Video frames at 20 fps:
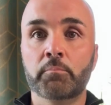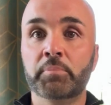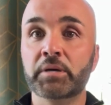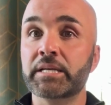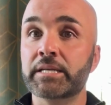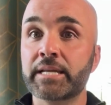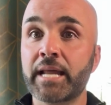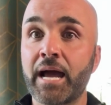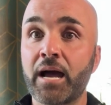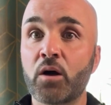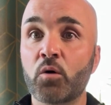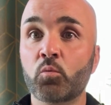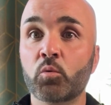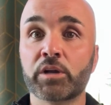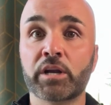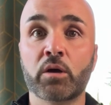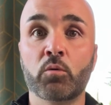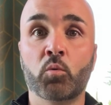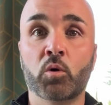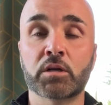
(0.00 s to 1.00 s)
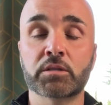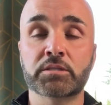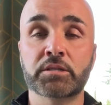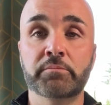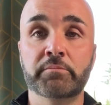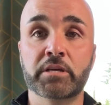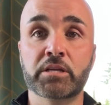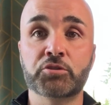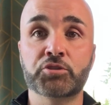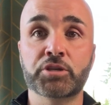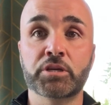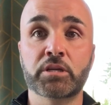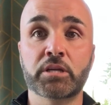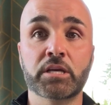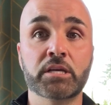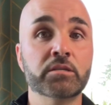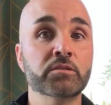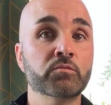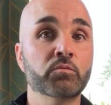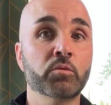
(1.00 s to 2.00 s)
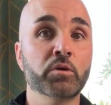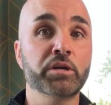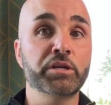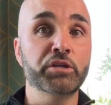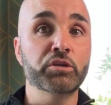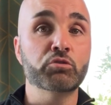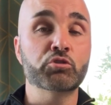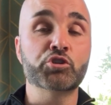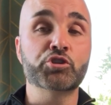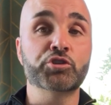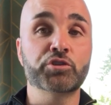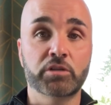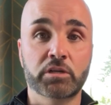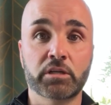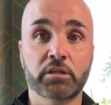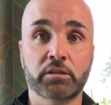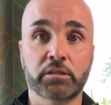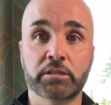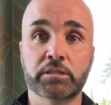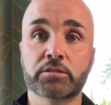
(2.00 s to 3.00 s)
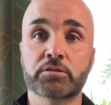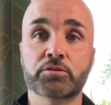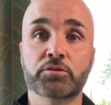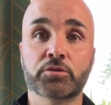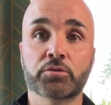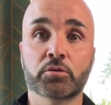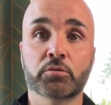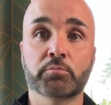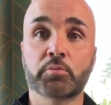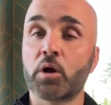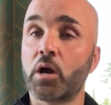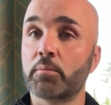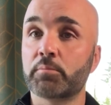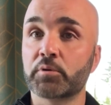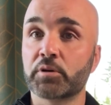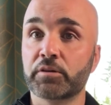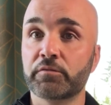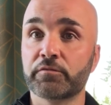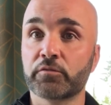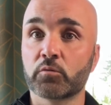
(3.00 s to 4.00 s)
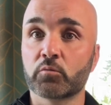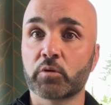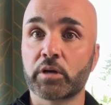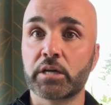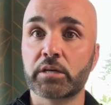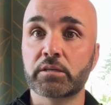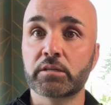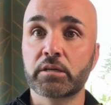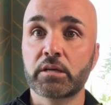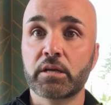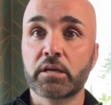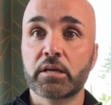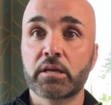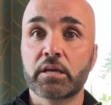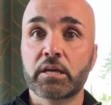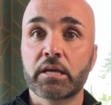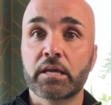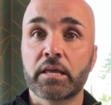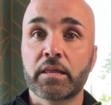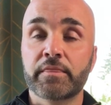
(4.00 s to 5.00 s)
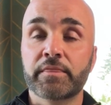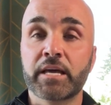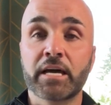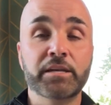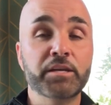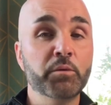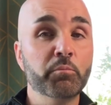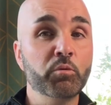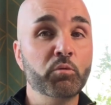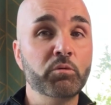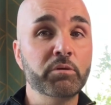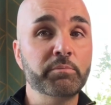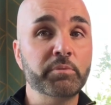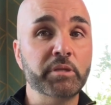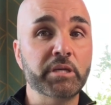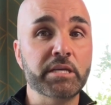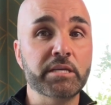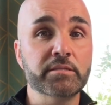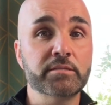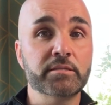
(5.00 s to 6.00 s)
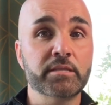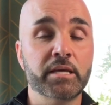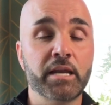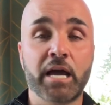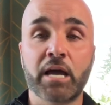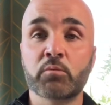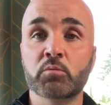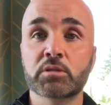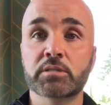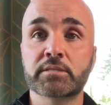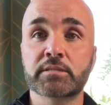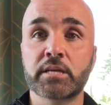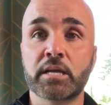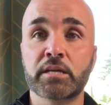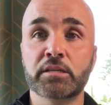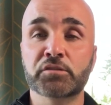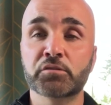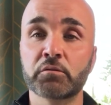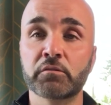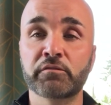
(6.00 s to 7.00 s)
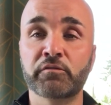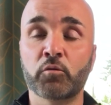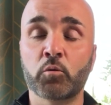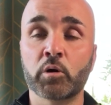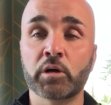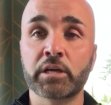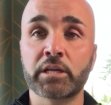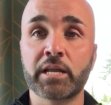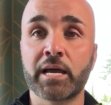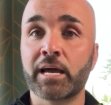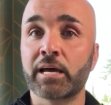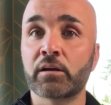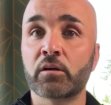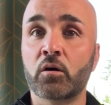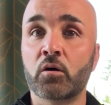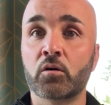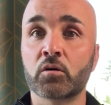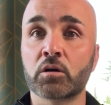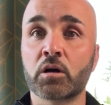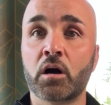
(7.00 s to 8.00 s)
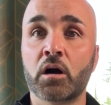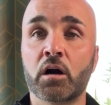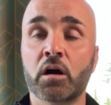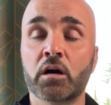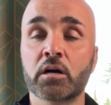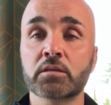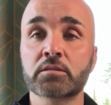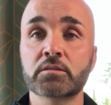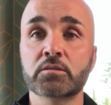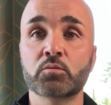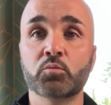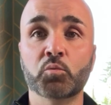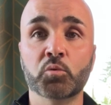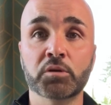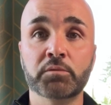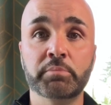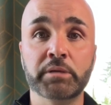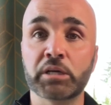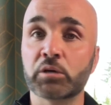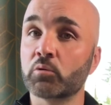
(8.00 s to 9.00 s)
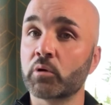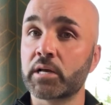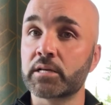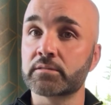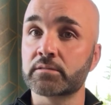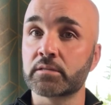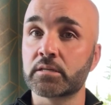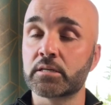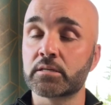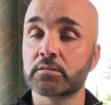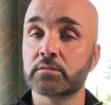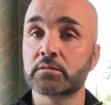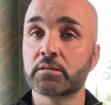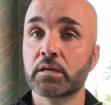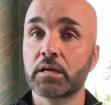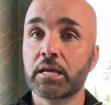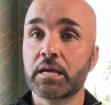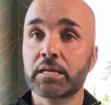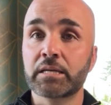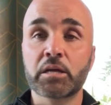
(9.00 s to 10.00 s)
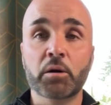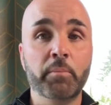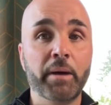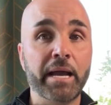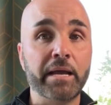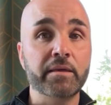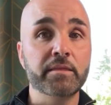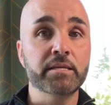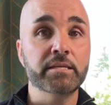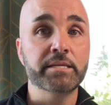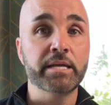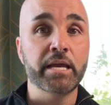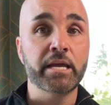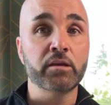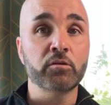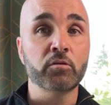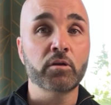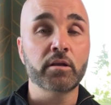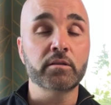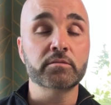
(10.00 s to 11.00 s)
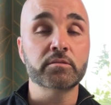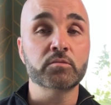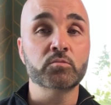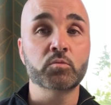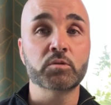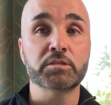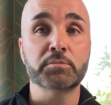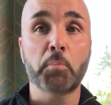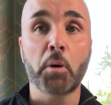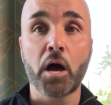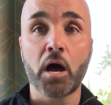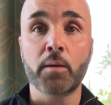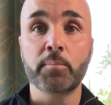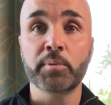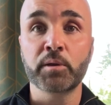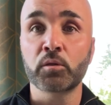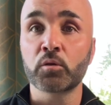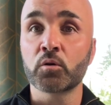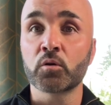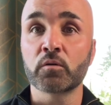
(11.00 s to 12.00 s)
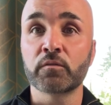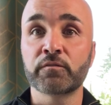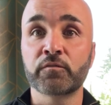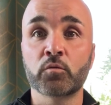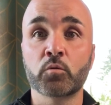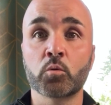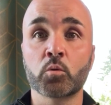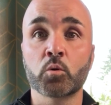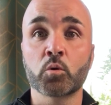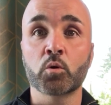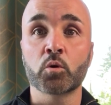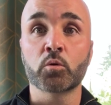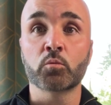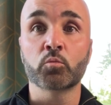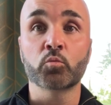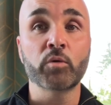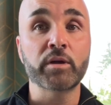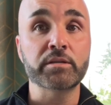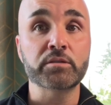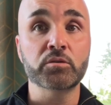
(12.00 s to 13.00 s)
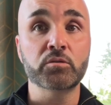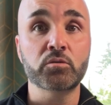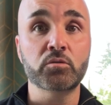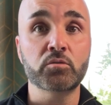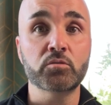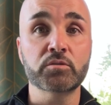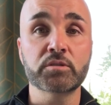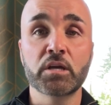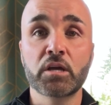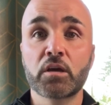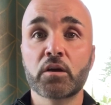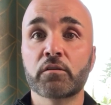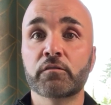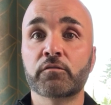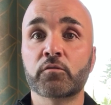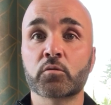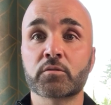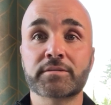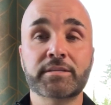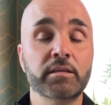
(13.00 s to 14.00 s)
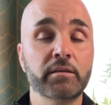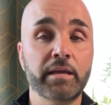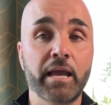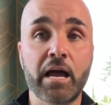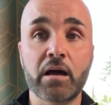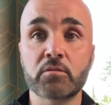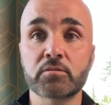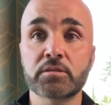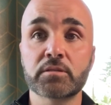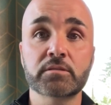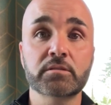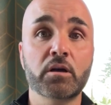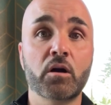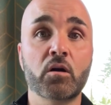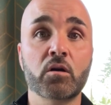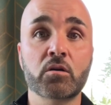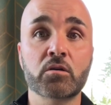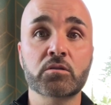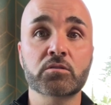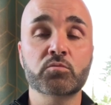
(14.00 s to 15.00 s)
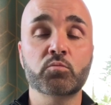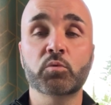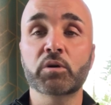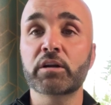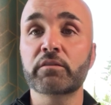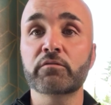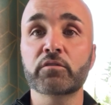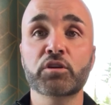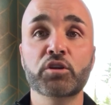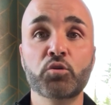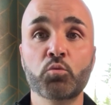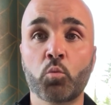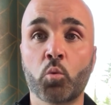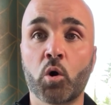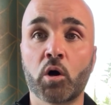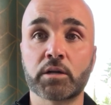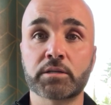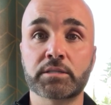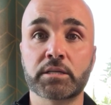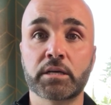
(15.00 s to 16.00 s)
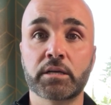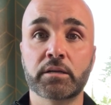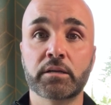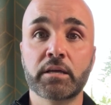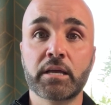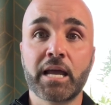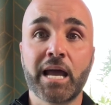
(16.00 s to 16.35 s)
But now what I want to mention is where you shouldn't list your property for rent. That number one place that I would say to avoid at all costs would be Craigslist. Now back in the day, Craigslist was popular for rentals, for selling houses, cars, whatever you wanted.